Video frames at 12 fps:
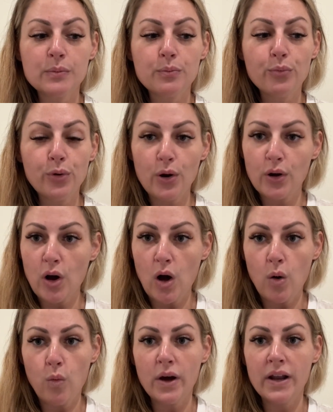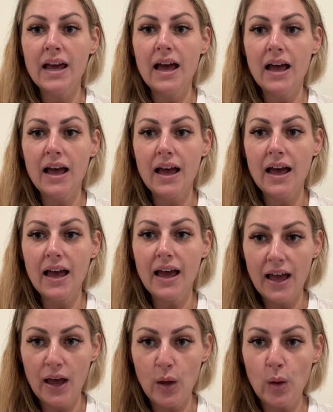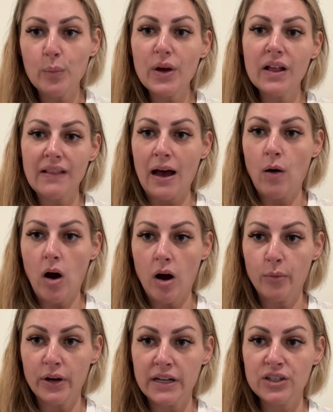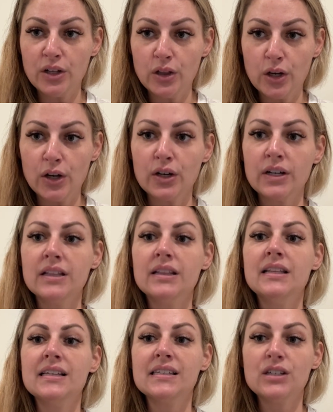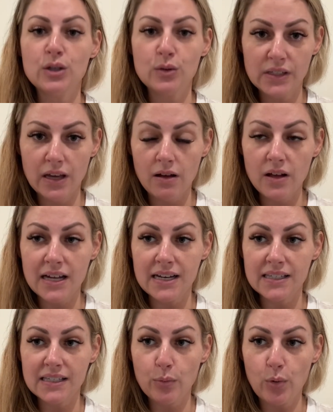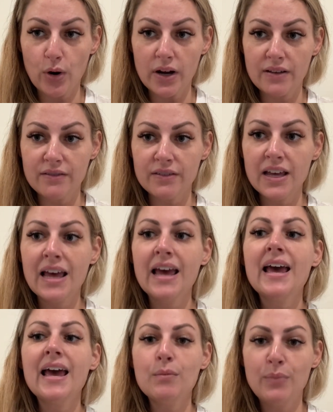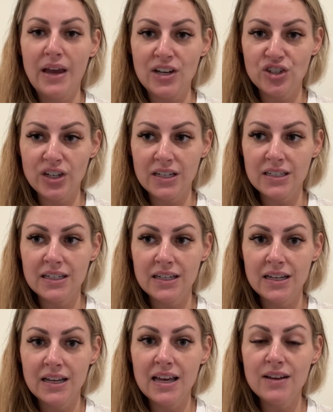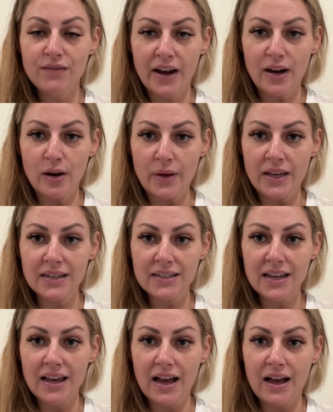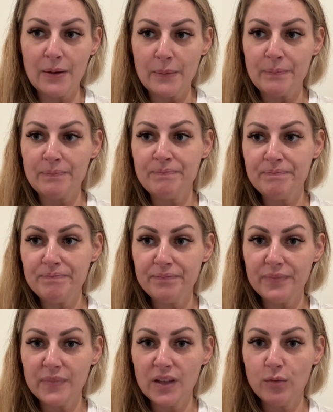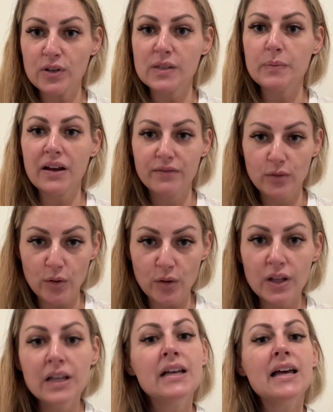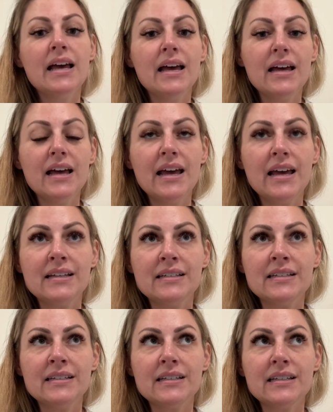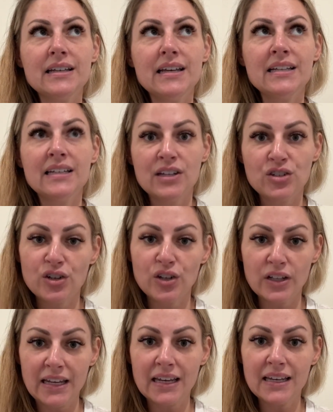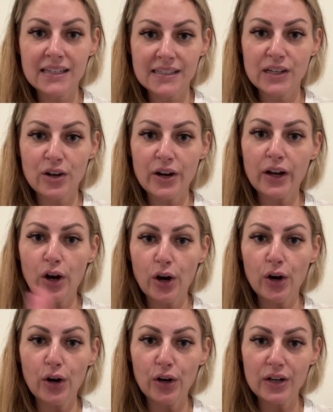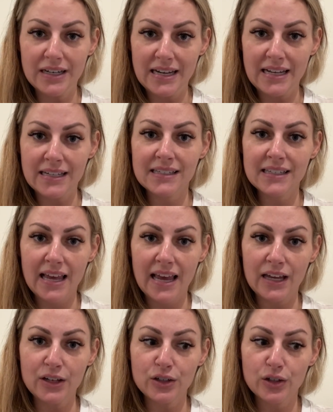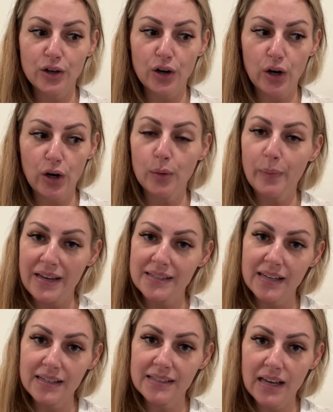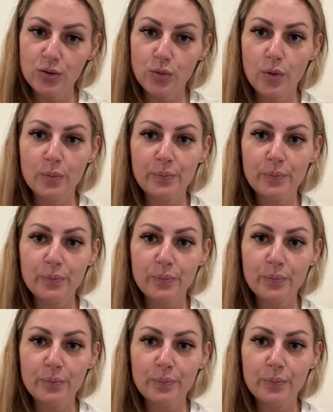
protocol would help allow Aubrey to learn this new skill in a supportive and patient environment, respectful and intentionally considering her needs and her pacing schedule.